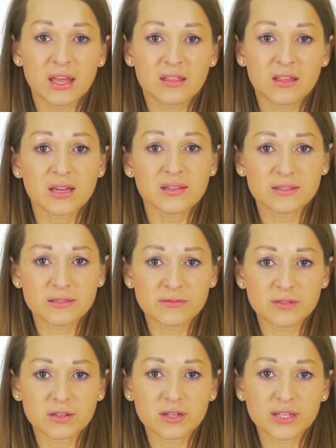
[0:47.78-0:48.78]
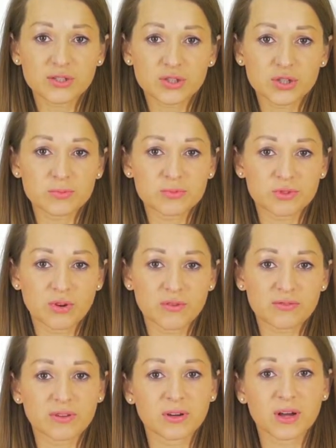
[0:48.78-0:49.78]
They differ in terms
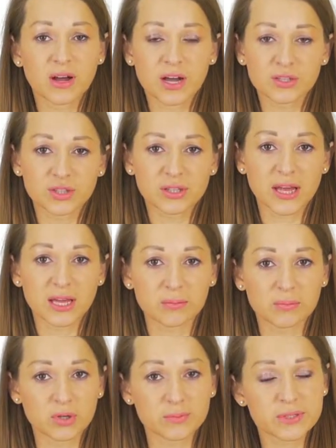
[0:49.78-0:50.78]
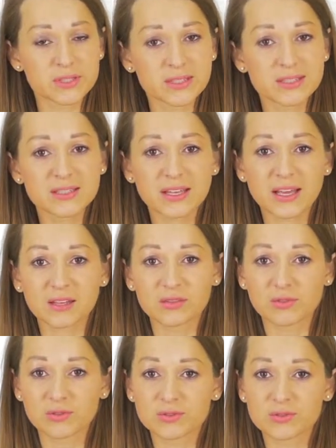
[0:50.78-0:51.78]
of underlying purposes
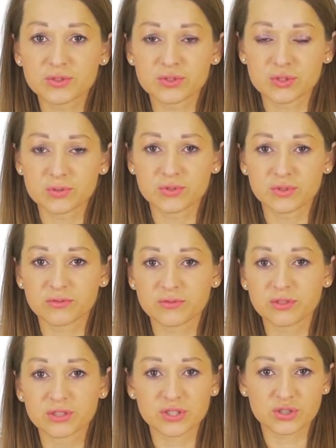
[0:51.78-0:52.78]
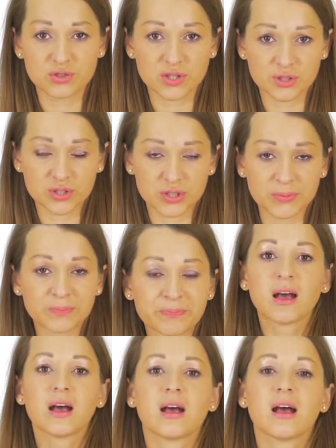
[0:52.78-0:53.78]
and also in terms of structure.
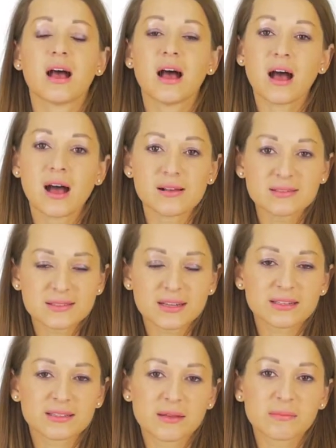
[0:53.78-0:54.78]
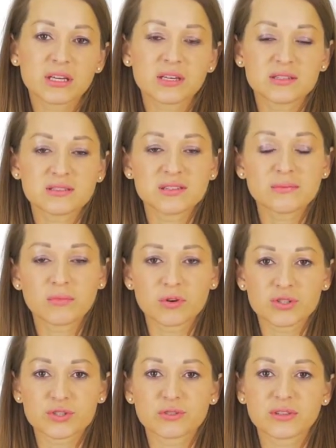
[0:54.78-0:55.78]
IELTS Academic is the
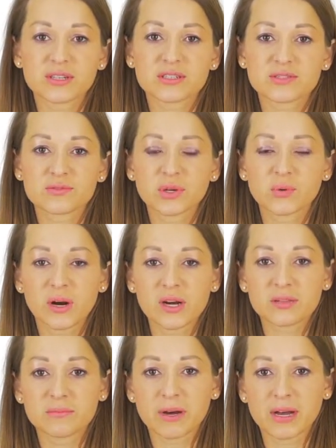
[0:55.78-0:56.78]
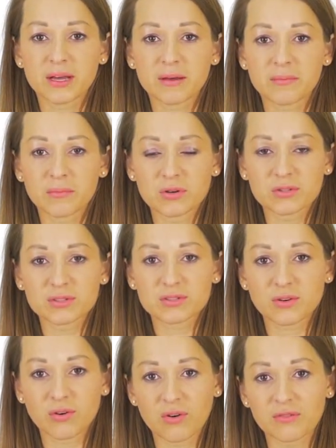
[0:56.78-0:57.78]
module that is required by
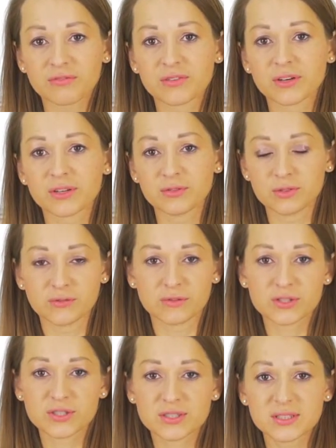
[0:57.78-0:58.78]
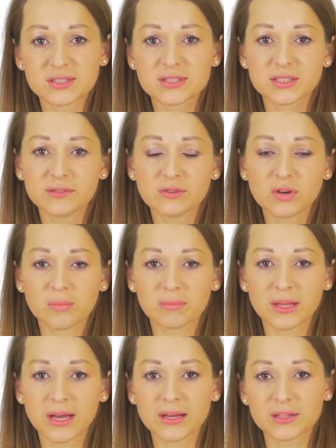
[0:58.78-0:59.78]
most of universities if you're
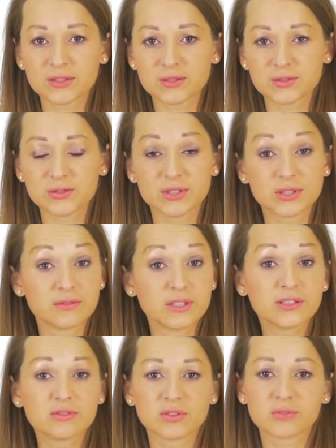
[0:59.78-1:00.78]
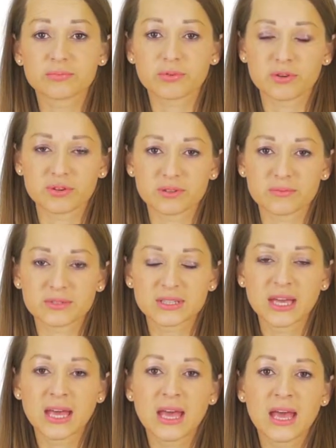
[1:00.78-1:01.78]
applying to degree-taught
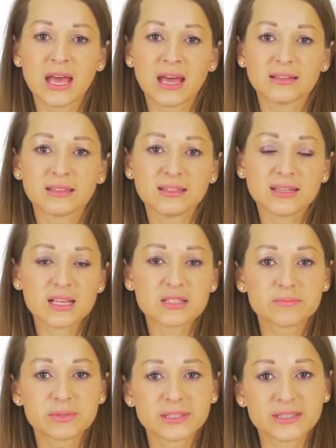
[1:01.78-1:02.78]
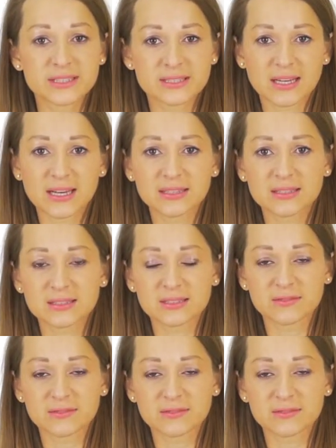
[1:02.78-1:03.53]
programs. And it has been designed and